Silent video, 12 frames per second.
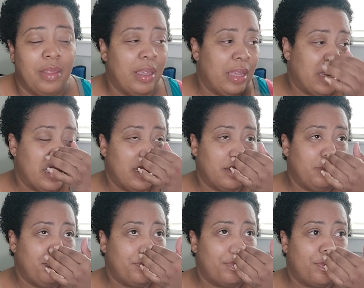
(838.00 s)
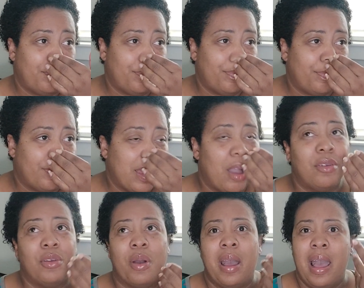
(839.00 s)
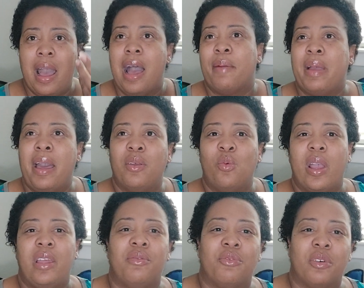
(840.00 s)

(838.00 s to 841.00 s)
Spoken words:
And I don't know. I'm kind of waiting